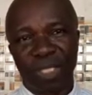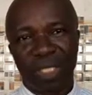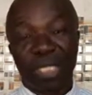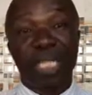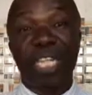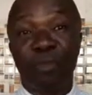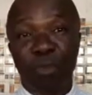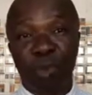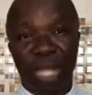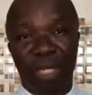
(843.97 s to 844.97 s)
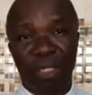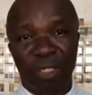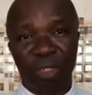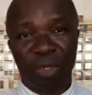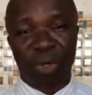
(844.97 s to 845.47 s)
They lived well
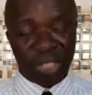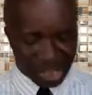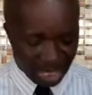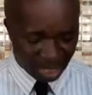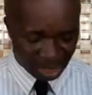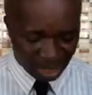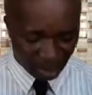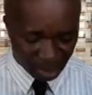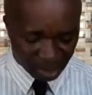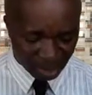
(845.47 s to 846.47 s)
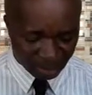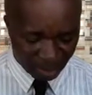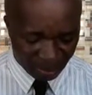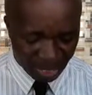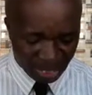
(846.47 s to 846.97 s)
until there was
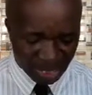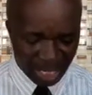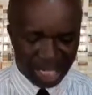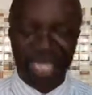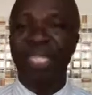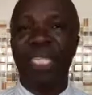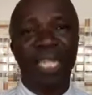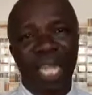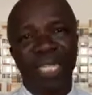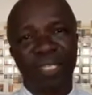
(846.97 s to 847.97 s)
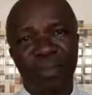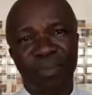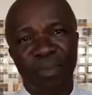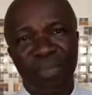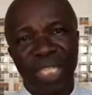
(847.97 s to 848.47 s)
famine in the land.
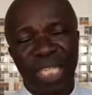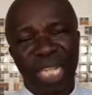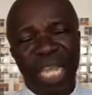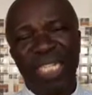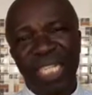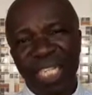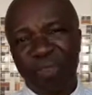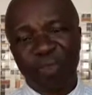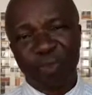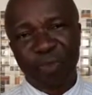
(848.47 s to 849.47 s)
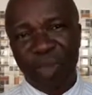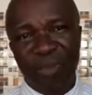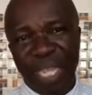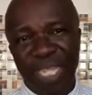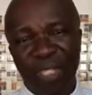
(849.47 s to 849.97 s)
And this
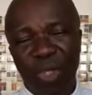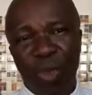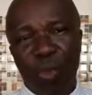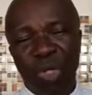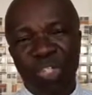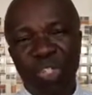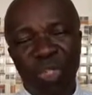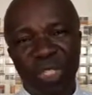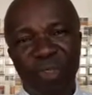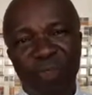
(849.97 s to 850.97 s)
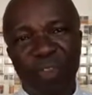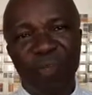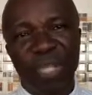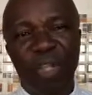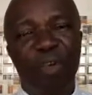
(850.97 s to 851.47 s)
famine was not
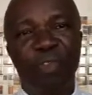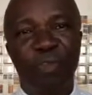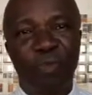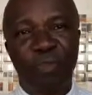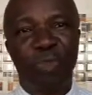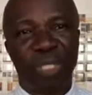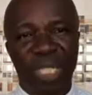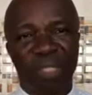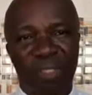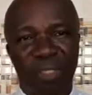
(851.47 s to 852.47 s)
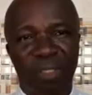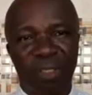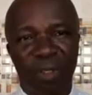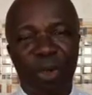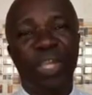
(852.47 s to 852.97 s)
famine of a few
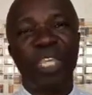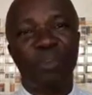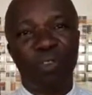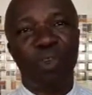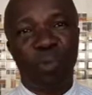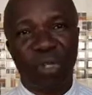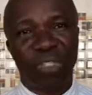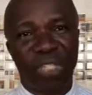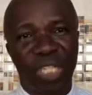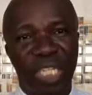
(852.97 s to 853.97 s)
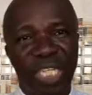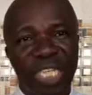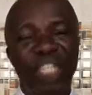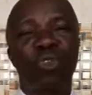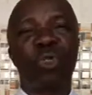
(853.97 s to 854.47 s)
days or a few months.
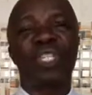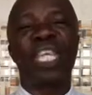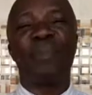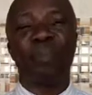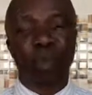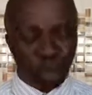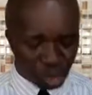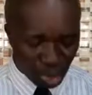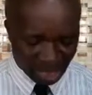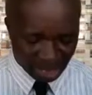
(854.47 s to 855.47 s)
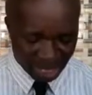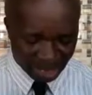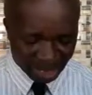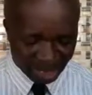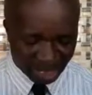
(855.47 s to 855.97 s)
It was a
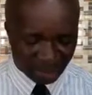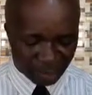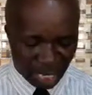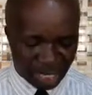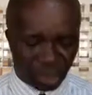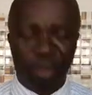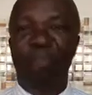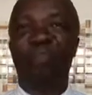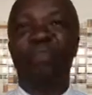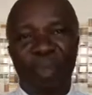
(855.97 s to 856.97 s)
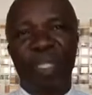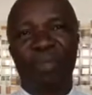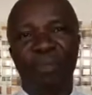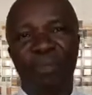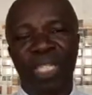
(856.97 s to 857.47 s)
protracted kind of
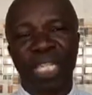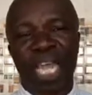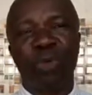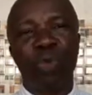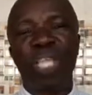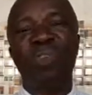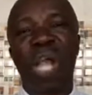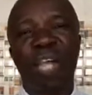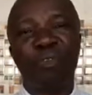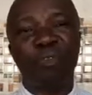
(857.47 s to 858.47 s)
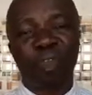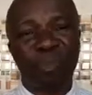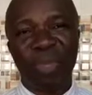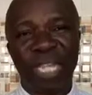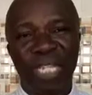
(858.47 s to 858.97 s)
famine. And when you have
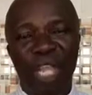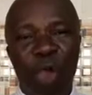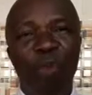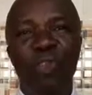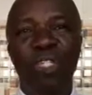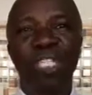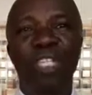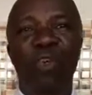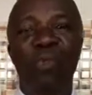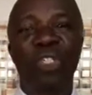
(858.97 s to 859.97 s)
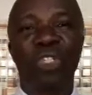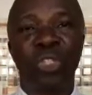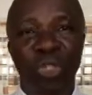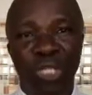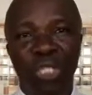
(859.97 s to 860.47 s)
famine, obviously there will be
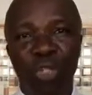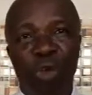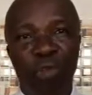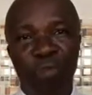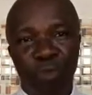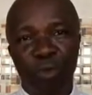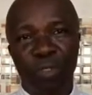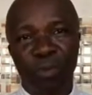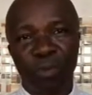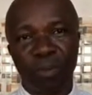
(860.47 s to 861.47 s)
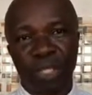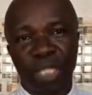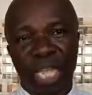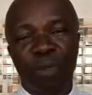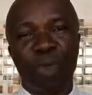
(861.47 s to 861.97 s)
shortage of food.
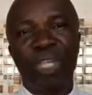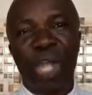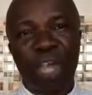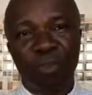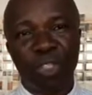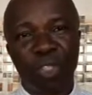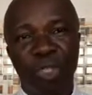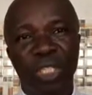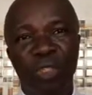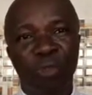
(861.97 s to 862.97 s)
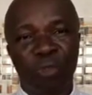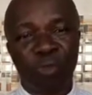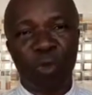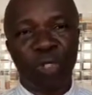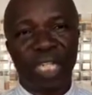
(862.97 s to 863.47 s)
And where you have shortage of
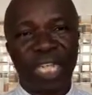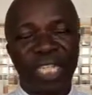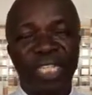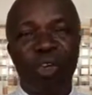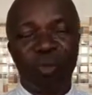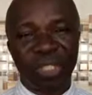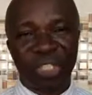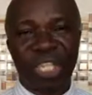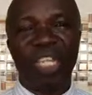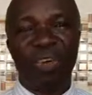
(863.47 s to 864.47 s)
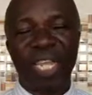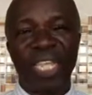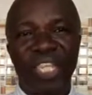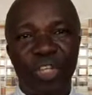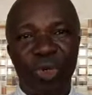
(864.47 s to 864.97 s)
food, there will be general
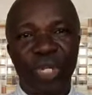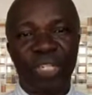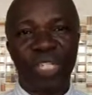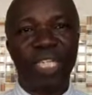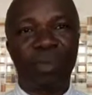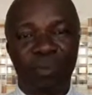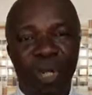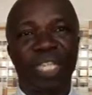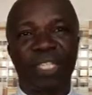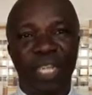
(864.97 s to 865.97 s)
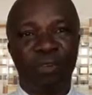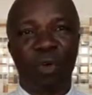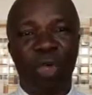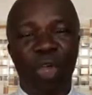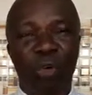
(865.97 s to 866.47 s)
increase in the price level,
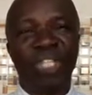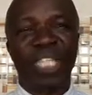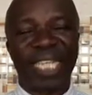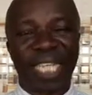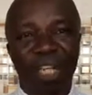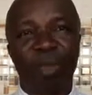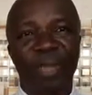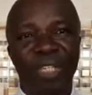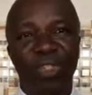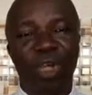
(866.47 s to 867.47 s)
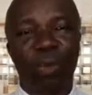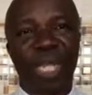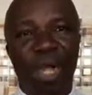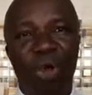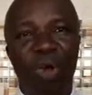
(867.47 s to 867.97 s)
which in economics we
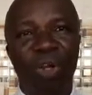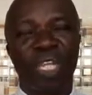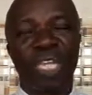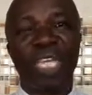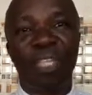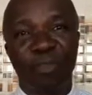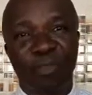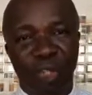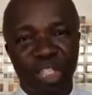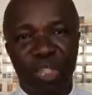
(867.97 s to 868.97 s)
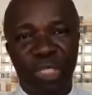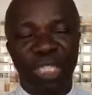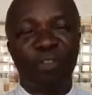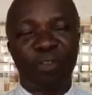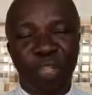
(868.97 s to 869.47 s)
call inflation.
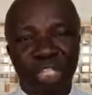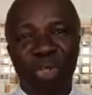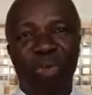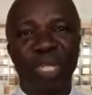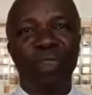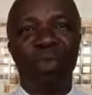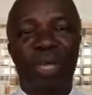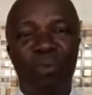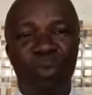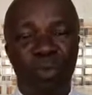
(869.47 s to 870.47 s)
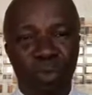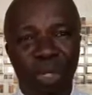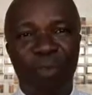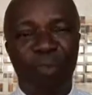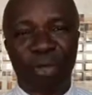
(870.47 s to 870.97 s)
Inflation rate will have, will
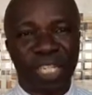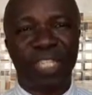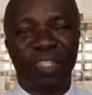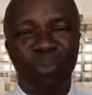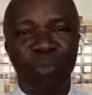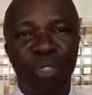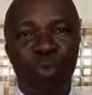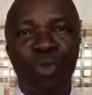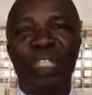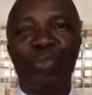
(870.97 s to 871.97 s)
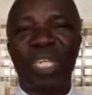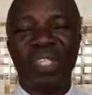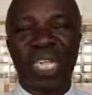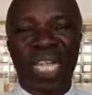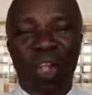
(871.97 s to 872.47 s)
have risen, which makes
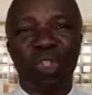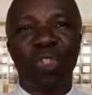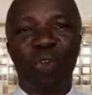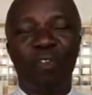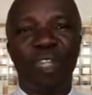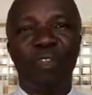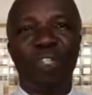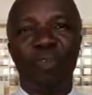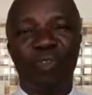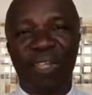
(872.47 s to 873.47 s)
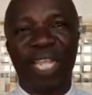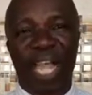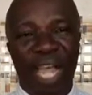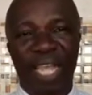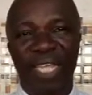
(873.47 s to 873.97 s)
the cost of living to be very
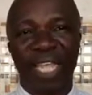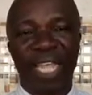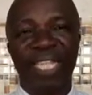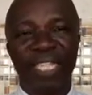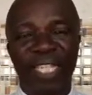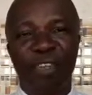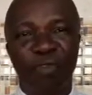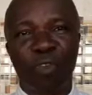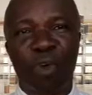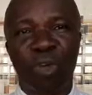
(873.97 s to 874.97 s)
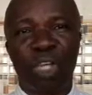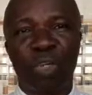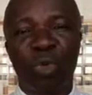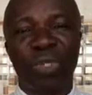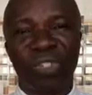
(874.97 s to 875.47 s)
high and therefore
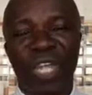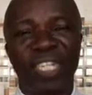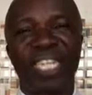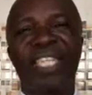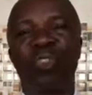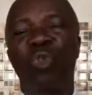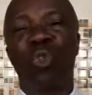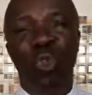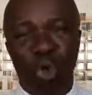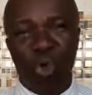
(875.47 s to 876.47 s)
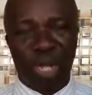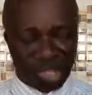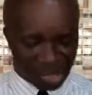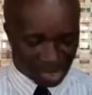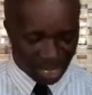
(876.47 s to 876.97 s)
correspond into lower
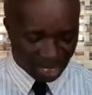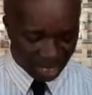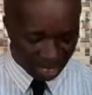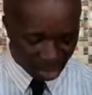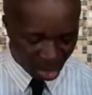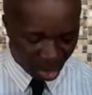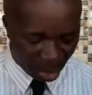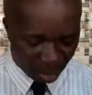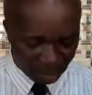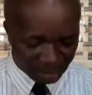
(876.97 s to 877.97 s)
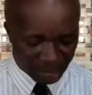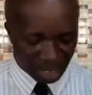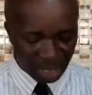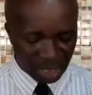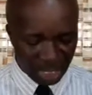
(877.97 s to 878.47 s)
standard of
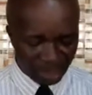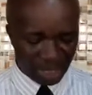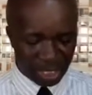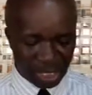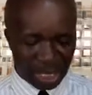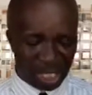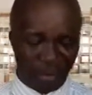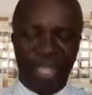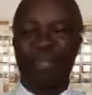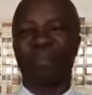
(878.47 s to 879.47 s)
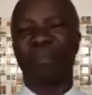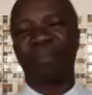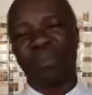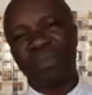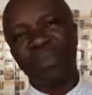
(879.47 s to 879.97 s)
living. Amen.
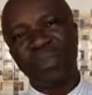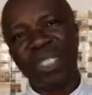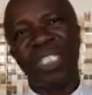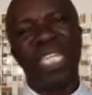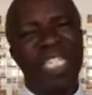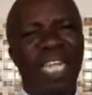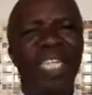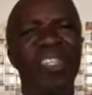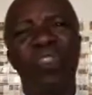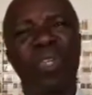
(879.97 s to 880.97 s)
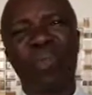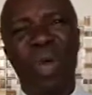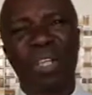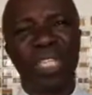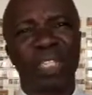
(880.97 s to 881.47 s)
Now let's talk
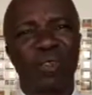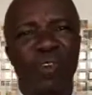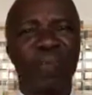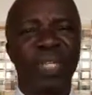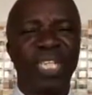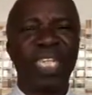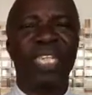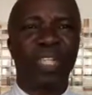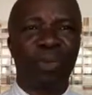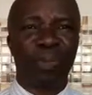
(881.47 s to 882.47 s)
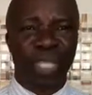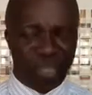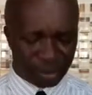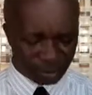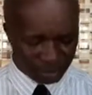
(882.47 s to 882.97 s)
about this famine a little bit.